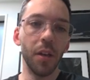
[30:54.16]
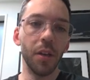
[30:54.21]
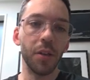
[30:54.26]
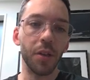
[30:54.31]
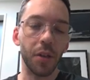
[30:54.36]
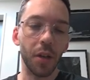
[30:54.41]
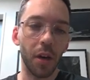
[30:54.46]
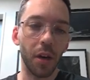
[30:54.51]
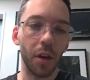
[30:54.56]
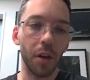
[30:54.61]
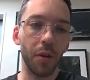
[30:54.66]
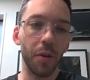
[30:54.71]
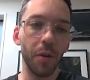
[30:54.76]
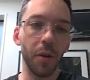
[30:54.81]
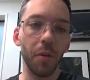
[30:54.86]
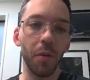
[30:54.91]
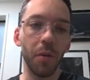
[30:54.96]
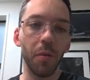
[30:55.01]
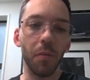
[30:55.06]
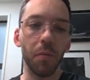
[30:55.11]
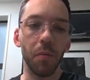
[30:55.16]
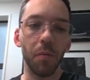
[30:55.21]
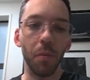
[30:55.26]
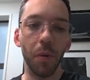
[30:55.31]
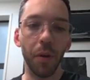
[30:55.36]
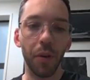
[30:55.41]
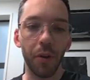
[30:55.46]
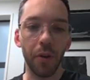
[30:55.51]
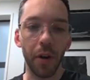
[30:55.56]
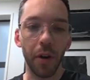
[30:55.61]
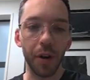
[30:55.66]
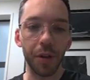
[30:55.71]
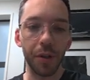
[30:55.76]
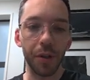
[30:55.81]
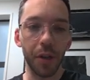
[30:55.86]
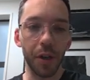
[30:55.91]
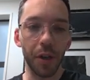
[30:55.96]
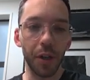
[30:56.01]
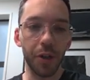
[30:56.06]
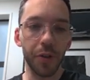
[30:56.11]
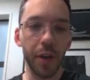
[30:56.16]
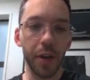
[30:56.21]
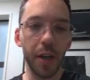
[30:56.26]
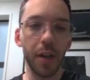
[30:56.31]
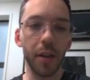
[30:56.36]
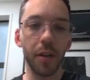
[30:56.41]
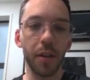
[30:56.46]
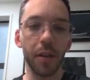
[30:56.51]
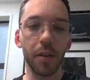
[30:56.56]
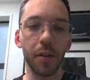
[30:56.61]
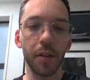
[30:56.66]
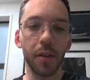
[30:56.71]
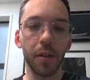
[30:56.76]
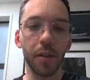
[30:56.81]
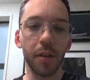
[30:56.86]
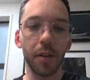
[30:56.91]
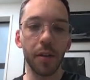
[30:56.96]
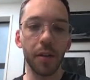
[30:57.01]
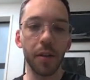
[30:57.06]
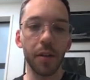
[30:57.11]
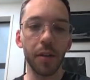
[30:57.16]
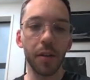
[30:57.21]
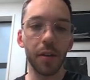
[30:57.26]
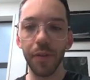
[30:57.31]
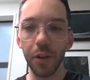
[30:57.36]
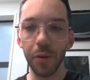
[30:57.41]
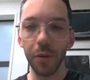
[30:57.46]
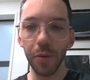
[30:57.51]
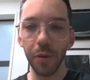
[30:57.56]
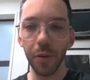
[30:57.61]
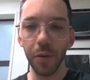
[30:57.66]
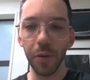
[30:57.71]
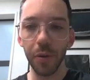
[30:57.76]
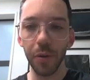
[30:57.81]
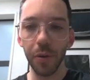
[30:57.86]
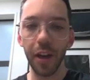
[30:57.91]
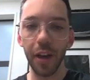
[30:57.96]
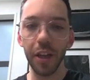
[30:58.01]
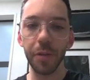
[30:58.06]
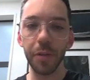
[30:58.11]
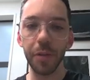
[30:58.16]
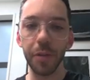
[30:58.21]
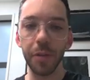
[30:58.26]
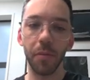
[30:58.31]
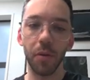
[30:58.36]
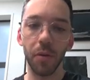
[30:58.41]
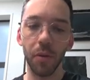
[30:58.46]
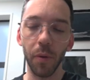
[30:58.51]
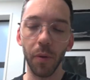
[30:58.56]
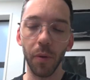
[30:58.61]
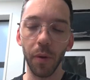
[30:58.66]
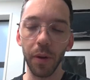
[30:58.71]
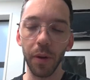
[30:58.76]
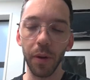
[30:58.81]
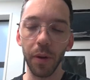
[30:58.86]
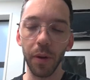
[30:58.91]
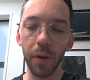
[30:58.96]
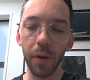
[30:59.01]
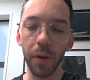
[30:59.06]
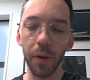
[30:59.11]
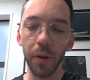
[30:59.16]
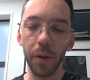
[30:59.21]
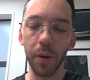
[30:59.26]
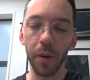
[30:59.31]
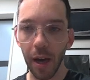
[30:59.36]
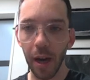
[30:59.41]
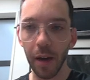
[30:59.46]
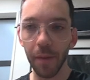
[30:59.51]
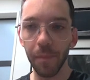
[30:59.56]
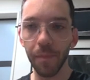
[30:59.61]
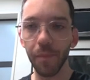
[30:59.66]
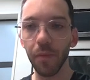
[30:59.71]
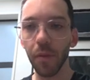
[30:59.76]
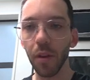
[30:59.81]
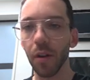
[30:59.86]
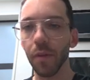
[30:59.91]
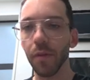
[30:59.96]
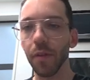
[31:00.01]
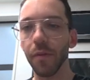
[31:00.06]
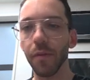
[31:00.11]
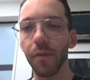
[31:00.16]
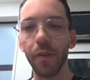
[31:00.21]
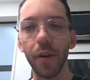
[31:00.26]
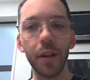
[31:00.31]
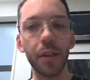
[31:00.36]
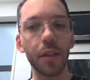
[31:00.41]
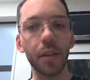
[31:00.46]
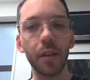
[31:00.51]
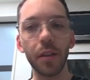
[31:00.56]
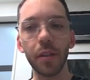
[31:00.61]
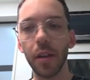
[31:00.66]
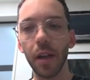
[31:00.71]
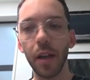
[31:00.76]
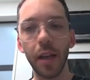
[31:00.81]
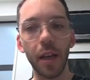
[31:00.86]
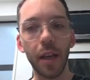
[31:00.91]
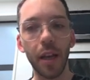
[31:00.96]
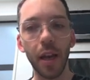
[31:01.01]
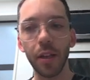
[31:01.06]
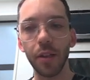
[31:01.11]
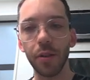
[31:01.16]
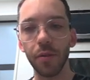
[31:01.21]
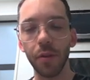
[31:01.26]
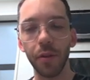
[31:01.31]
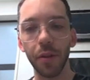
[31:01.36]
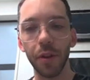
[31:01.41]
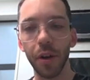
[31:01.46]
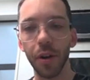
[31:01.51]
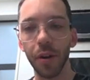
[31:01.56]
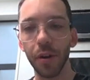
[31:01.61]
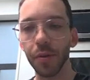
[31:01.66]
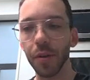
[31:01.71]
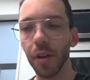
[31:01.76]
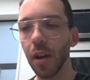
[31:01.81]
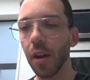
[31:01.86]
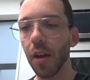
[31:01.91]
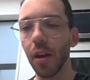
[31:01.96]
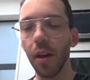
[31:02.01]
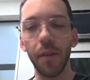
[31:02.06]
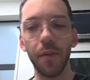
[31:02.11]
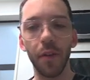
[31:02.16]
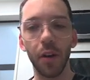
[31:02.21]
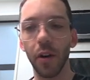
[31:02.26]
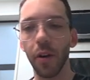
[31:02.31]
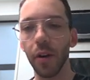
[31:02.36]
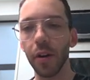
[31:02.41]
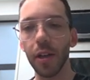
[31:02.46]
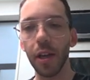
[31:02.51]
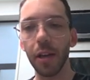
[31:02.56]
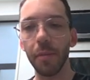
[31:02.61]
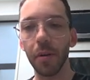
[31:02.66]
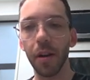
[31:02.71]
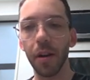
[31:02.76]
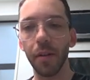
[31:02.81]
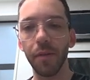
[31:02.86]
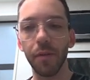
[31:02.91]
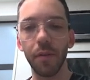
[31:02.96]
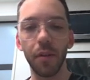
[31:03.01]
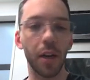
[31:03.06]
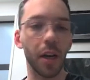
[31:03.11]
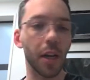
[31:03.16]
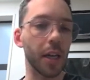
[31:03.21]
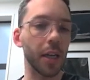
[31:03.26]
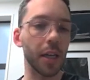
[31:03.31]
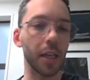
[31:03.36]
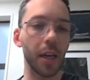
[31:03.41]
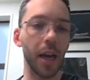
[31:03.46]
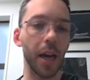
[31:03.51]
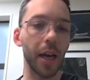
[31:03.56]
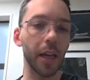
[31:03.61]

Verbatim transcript: So with cryosurgery, I never do it on the face because I'm always going to leave a scar. You know, if you're freezing this like your cancer on the nose, if you're going deep enough, you're going to hit